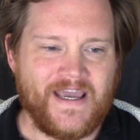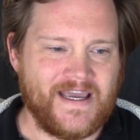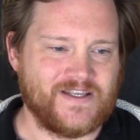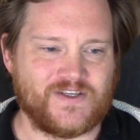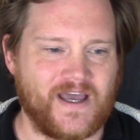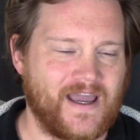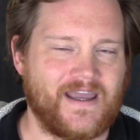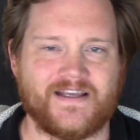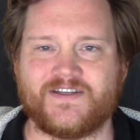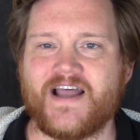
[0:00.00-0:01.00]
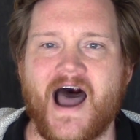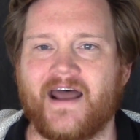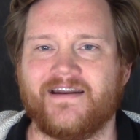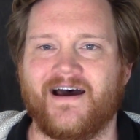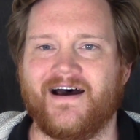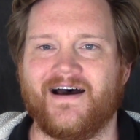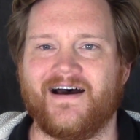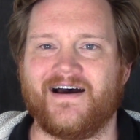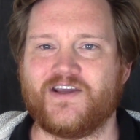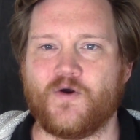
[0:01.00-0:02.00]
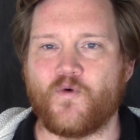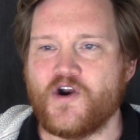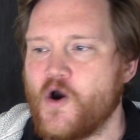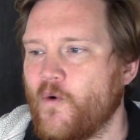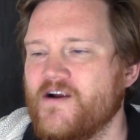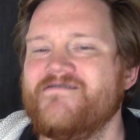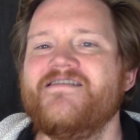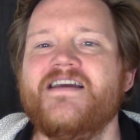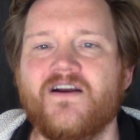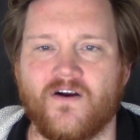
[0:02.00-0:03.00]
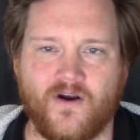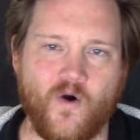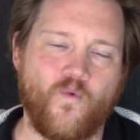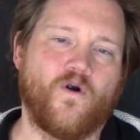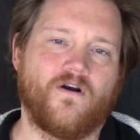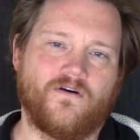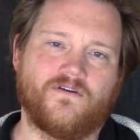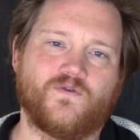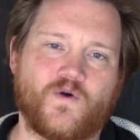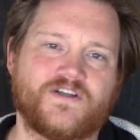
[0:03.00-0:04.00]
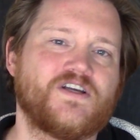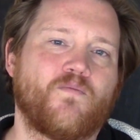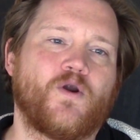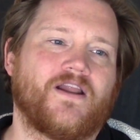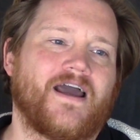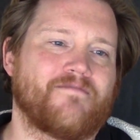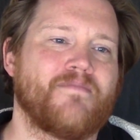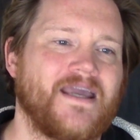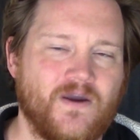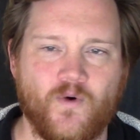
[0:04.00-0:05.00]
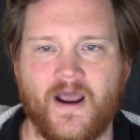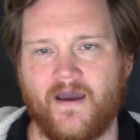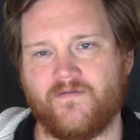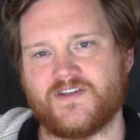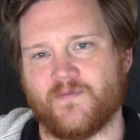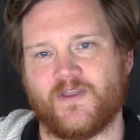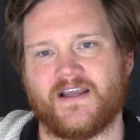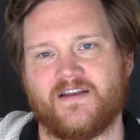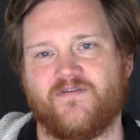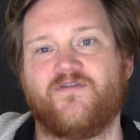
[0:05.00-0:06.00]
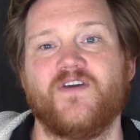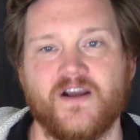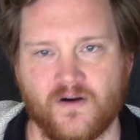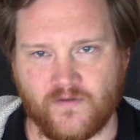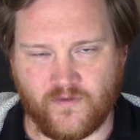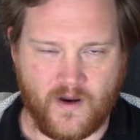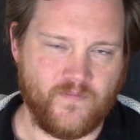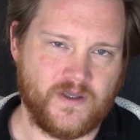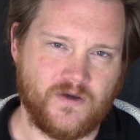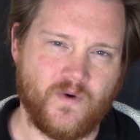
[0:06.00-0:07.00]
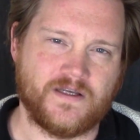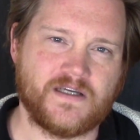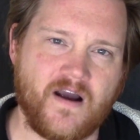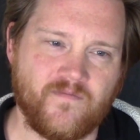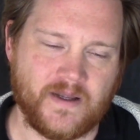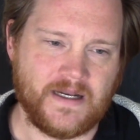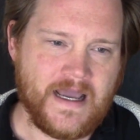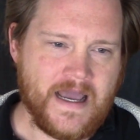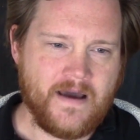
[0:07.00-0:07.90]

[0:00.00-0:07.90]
It's like, it's not, you know, we're nowhere near a world where someone like me would have something to fear from the US government.